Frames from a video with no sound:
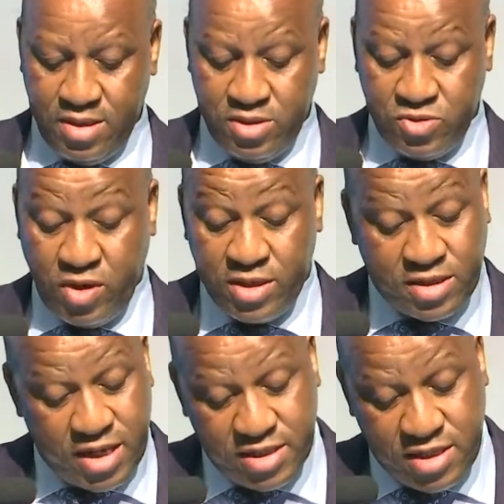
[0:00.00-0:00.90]
to
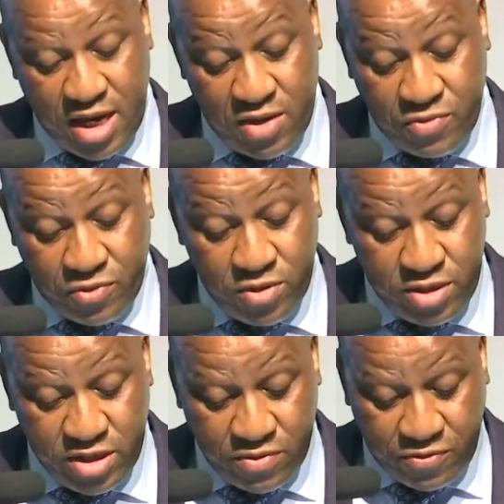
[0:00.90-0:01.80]
address the
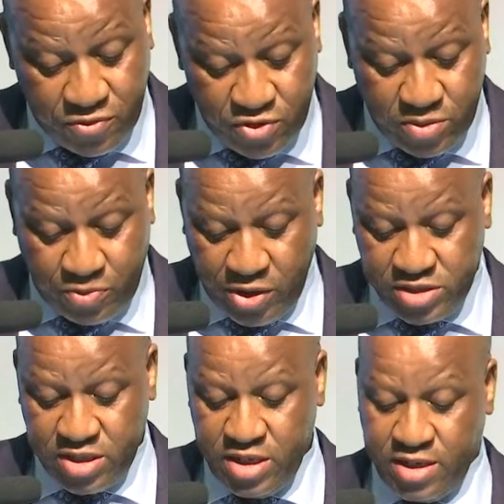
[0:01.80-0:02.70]
unfolding food
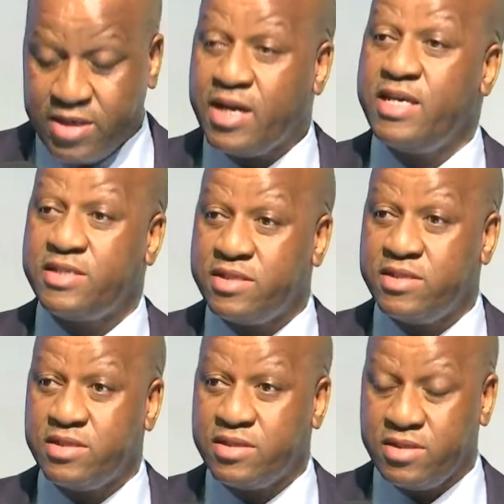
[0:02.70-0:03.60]
poisoning
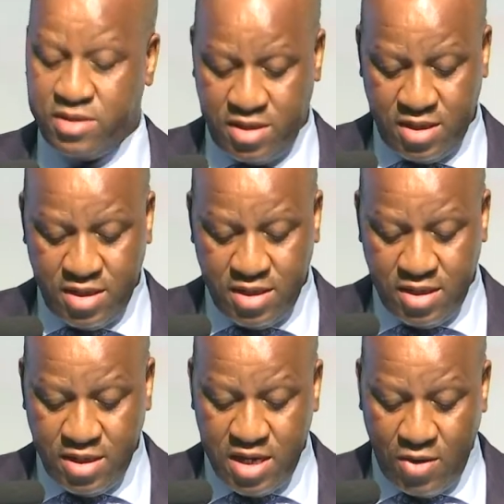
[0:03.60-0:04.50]
crisis
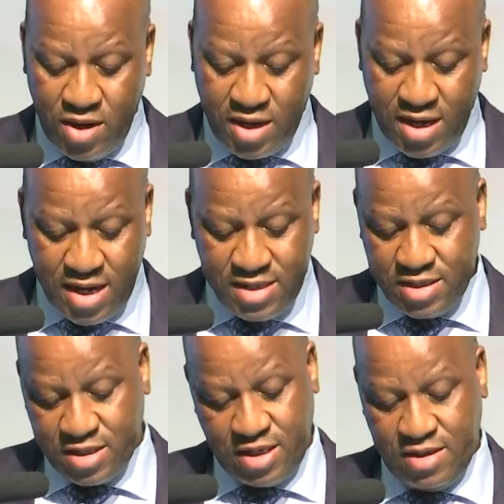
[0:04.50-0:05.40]
in our
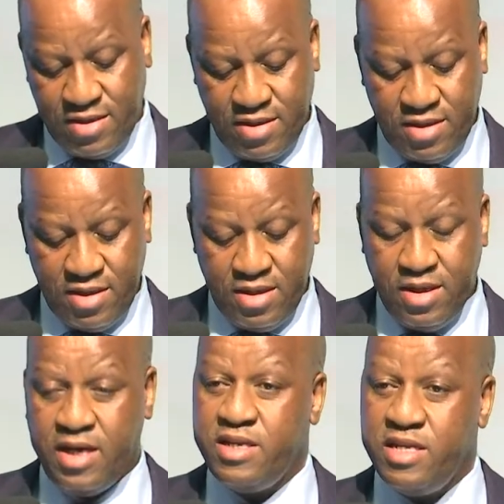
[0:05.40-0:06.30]
country
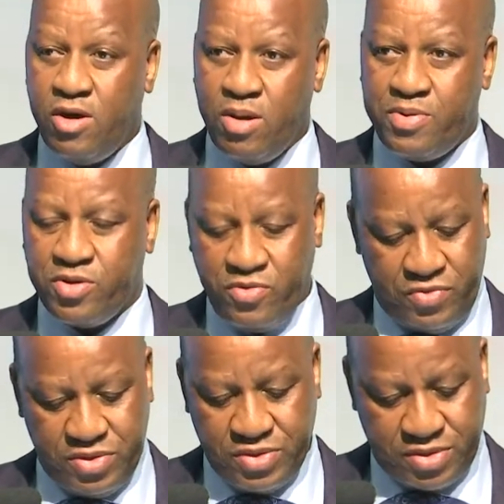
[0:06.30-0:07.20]
and in our
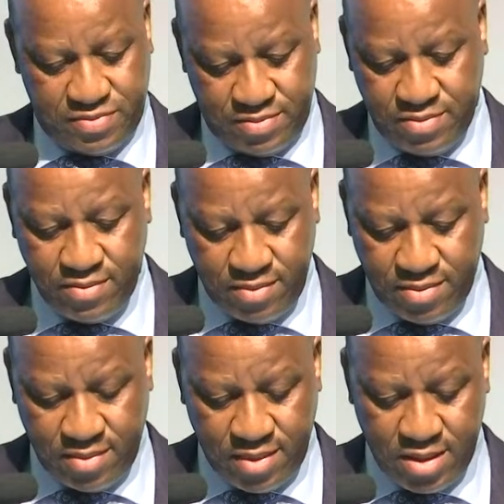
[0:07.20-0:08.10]
province.
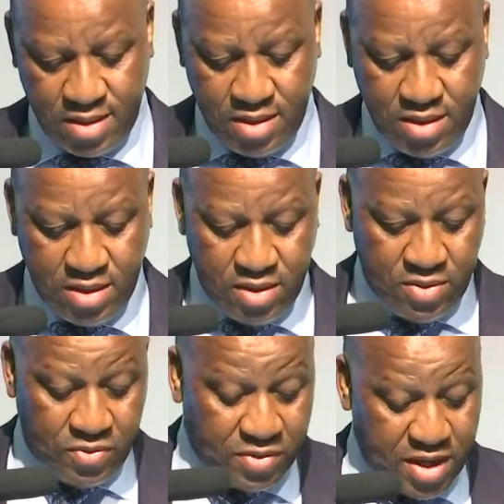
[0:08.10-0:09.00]

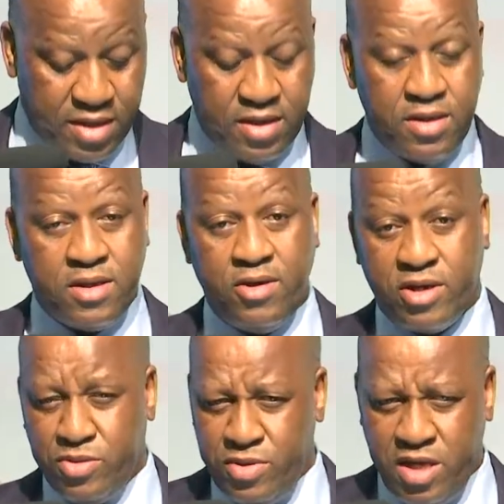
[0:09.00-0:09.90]
We thank the
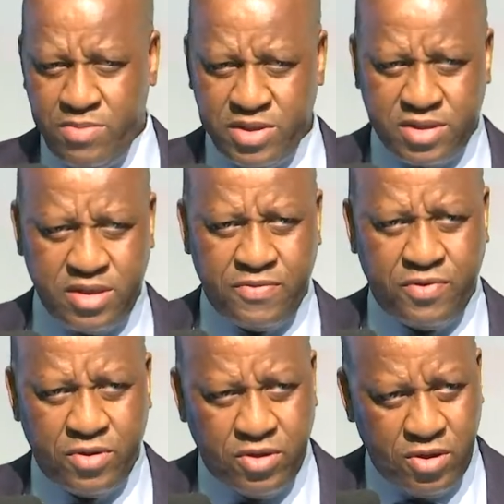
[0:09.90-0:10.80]
Honorable MEC
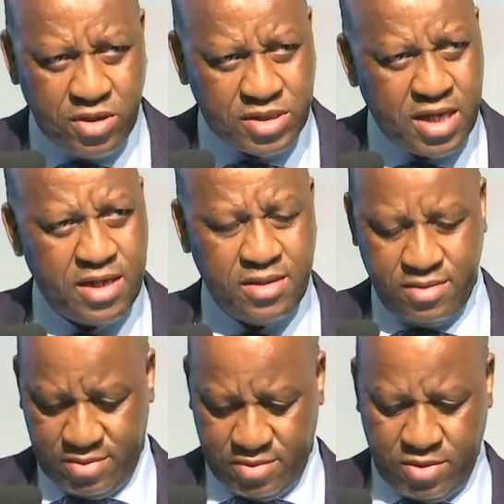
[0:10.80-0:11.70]
for Caucus,
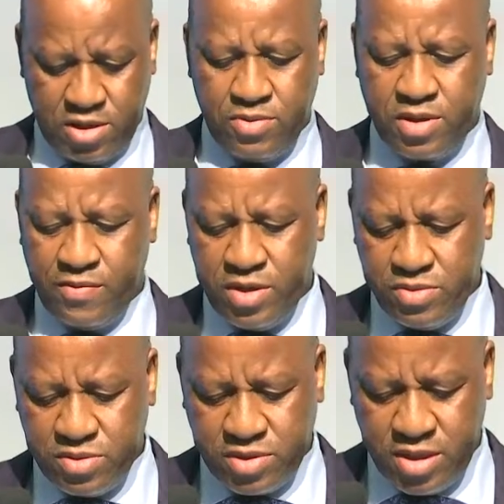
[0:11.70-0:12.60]
Honorable
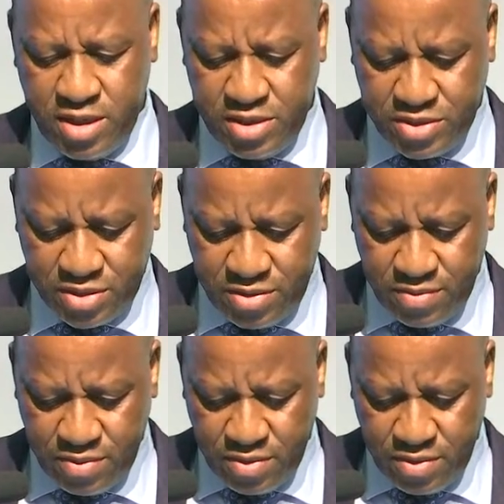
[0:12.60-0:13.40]
Reverend Chelezi,